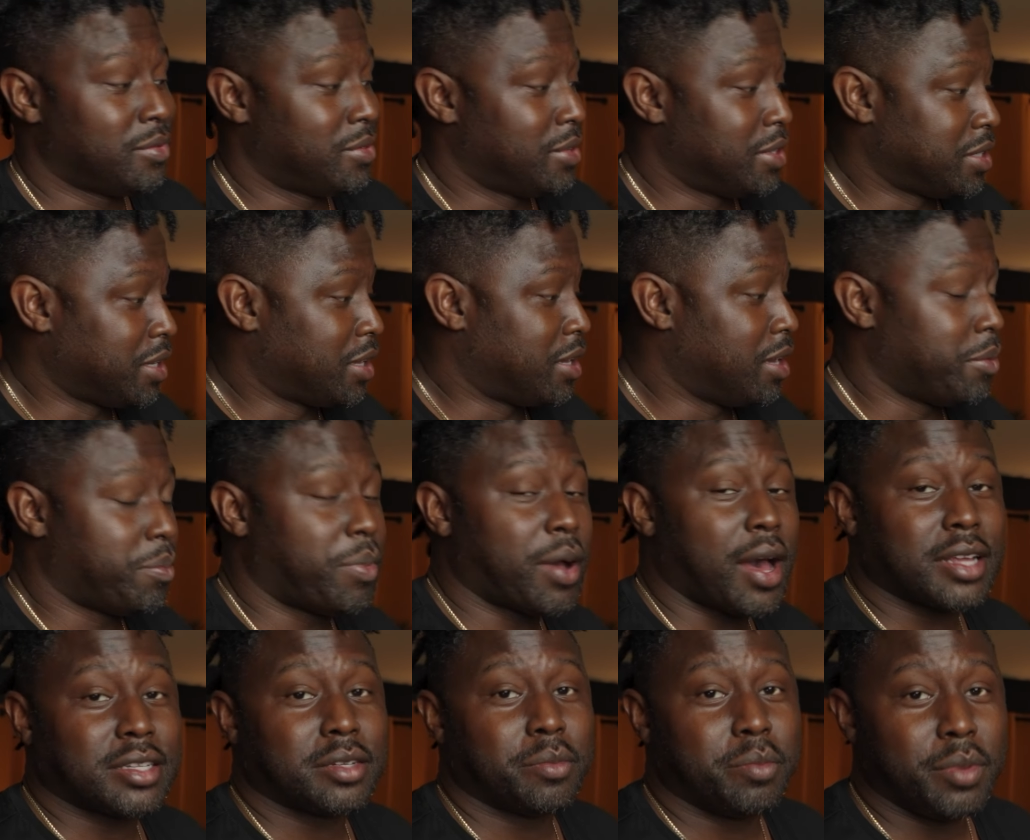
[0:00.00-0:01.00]
There's a good
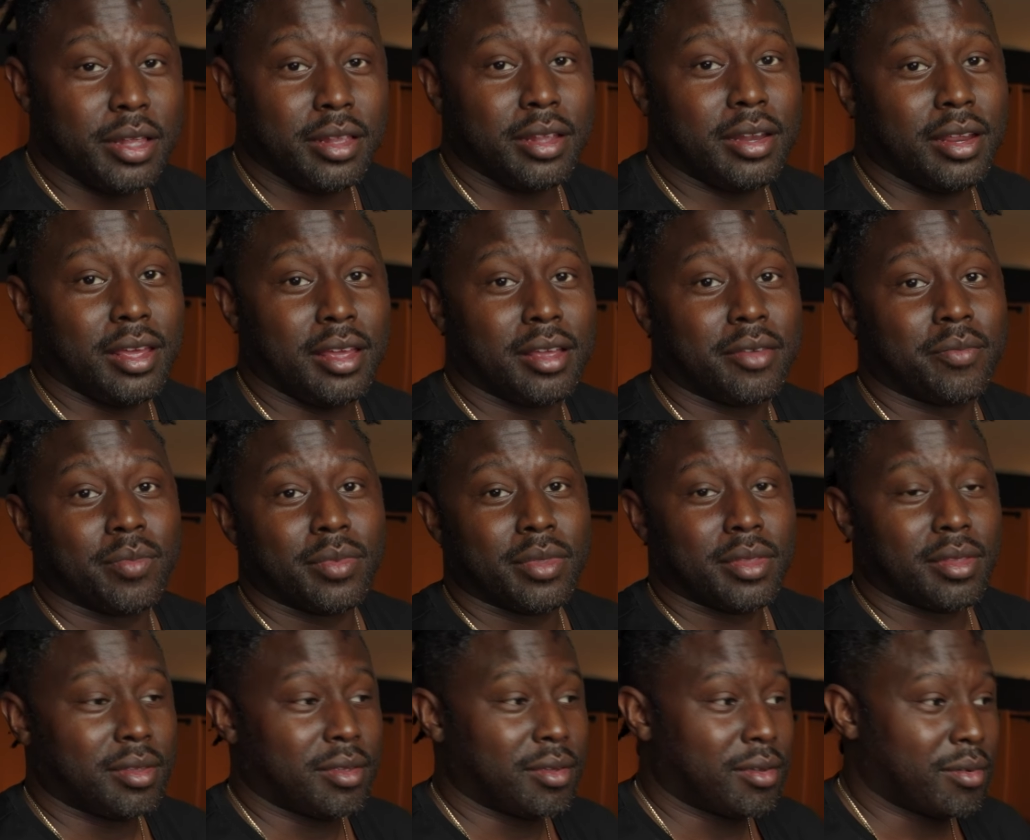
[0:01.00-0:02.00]
possibility
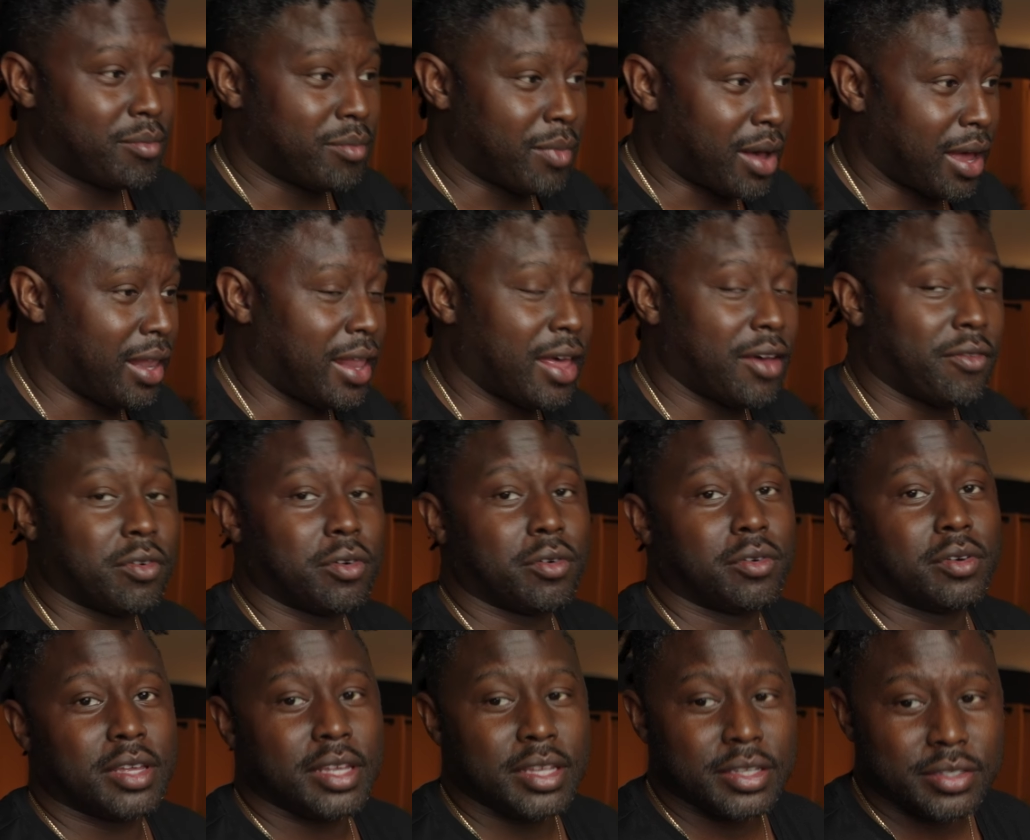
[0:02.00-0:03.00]
my
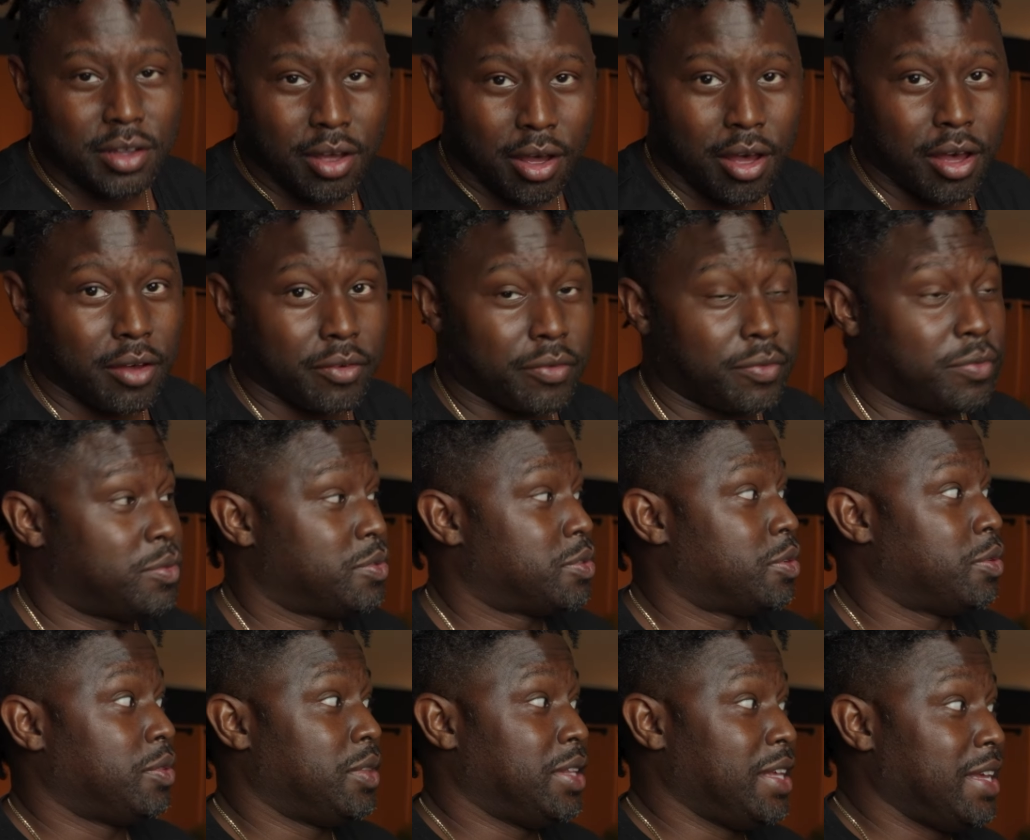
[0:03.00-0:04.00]
level is off.
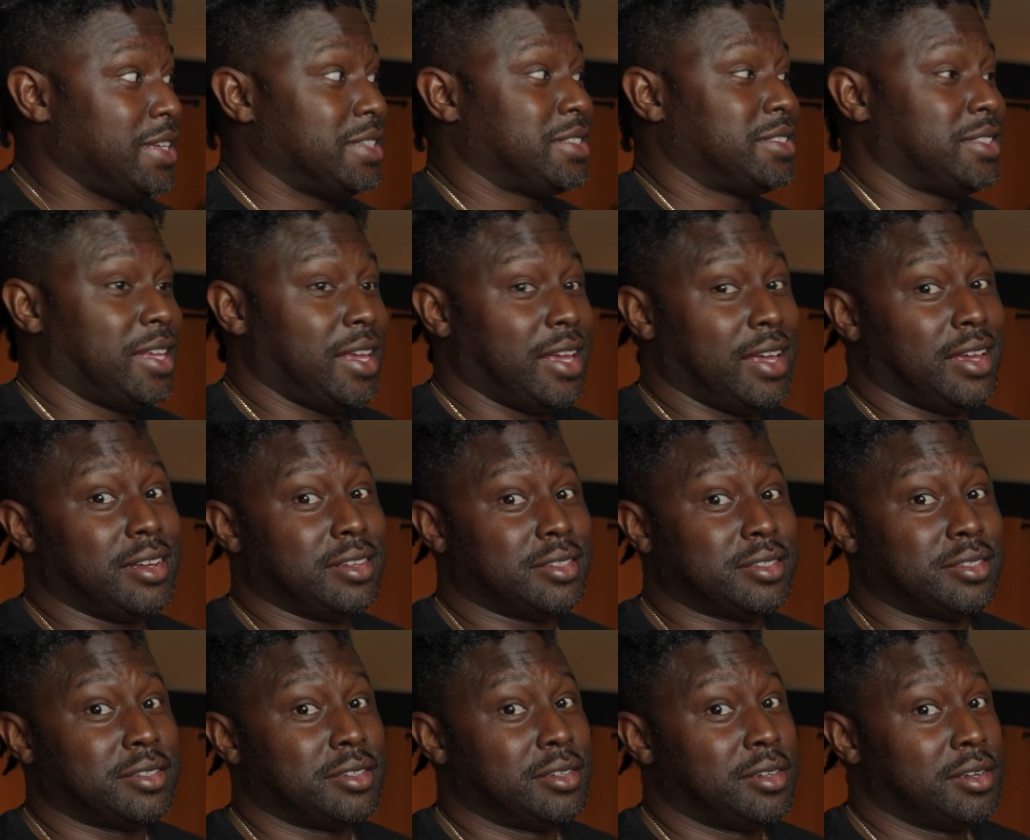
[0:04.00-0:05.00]
So these
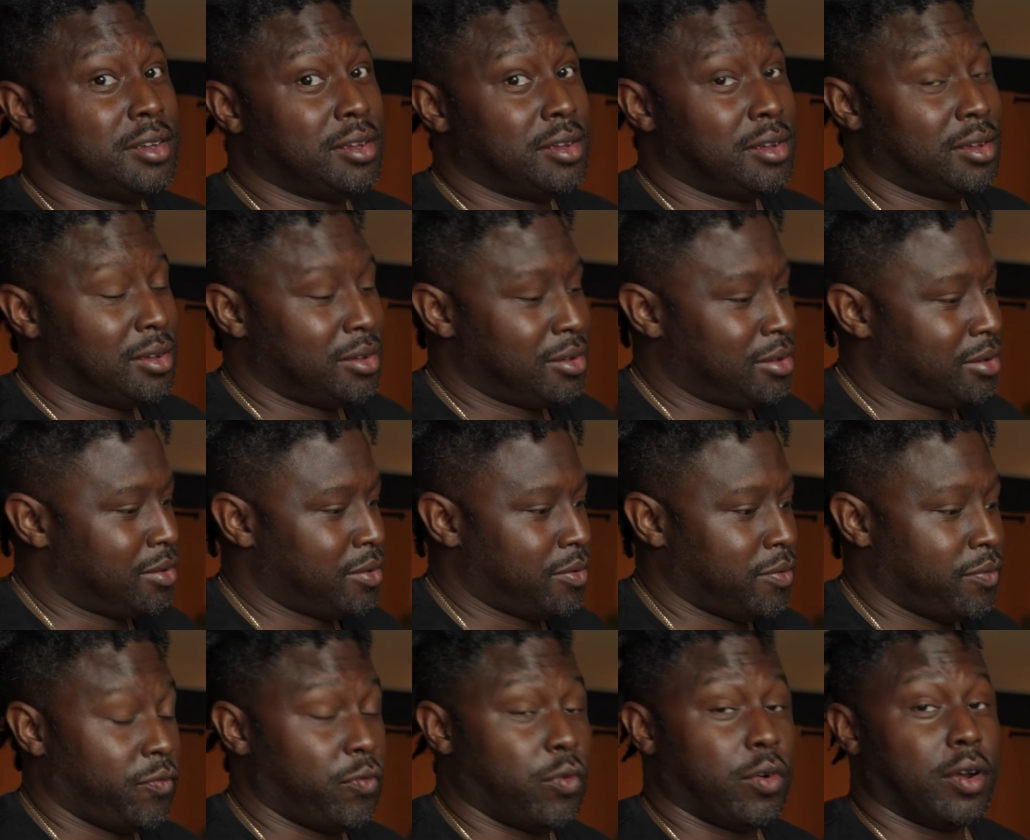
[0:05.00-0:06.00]
things
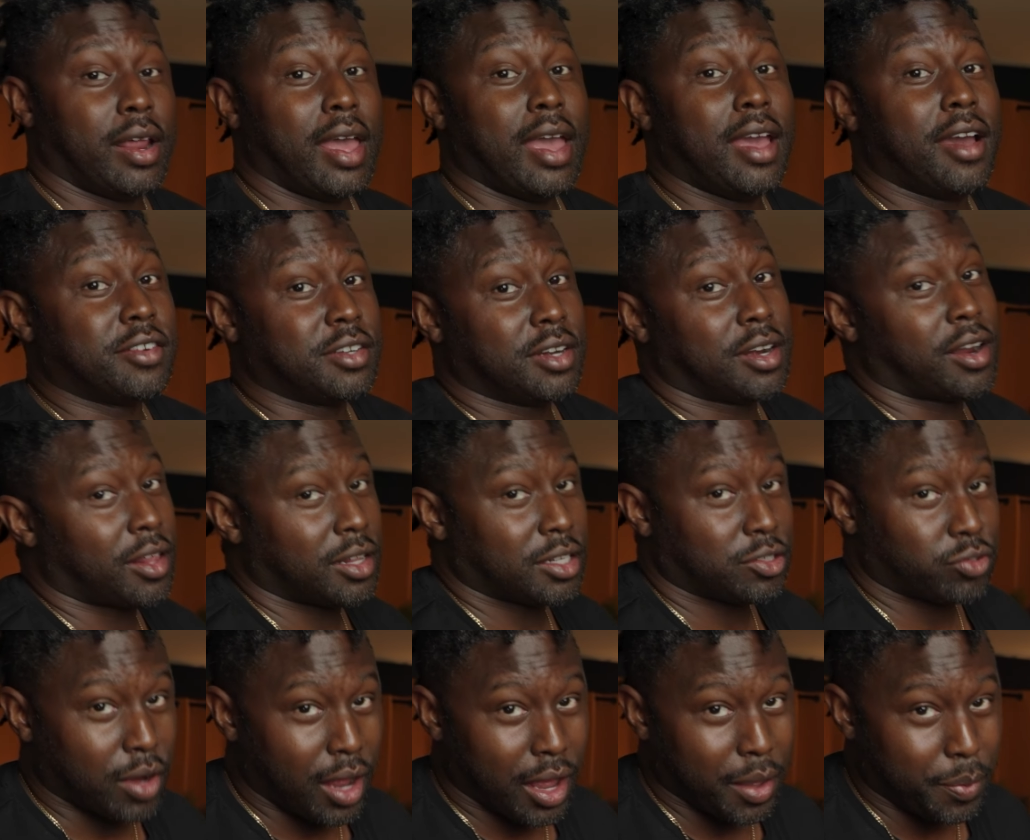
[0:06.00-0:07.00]
for an $800
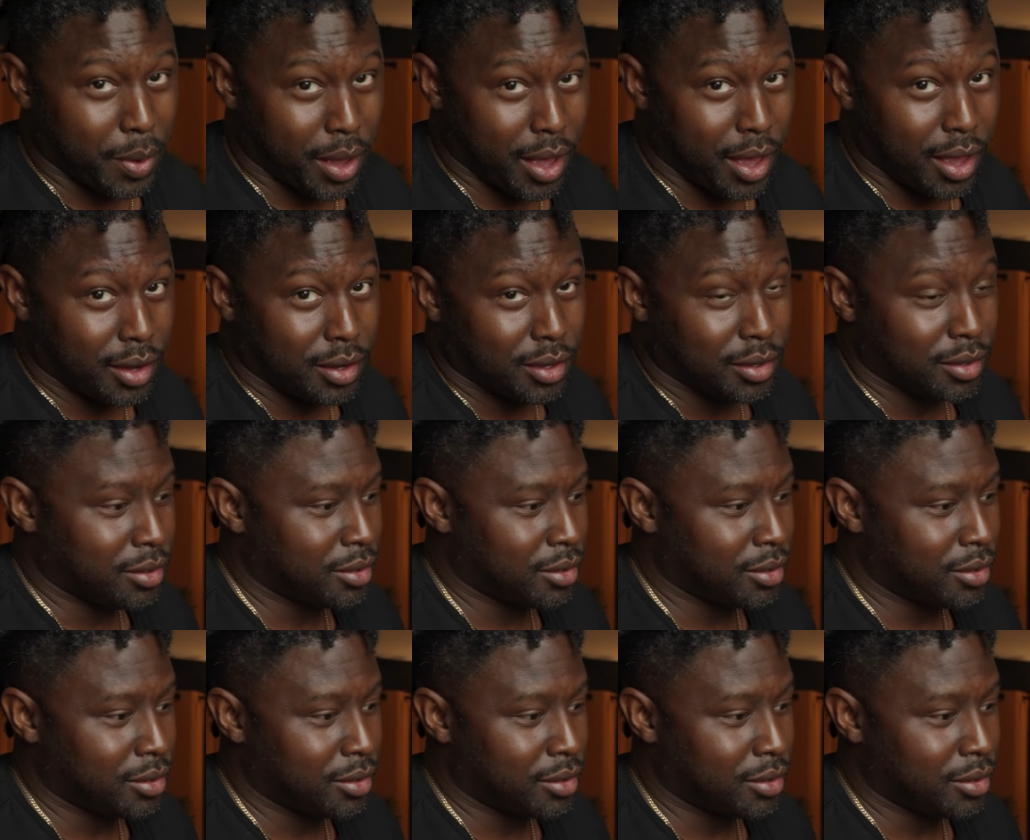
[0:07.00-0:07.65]
tripod,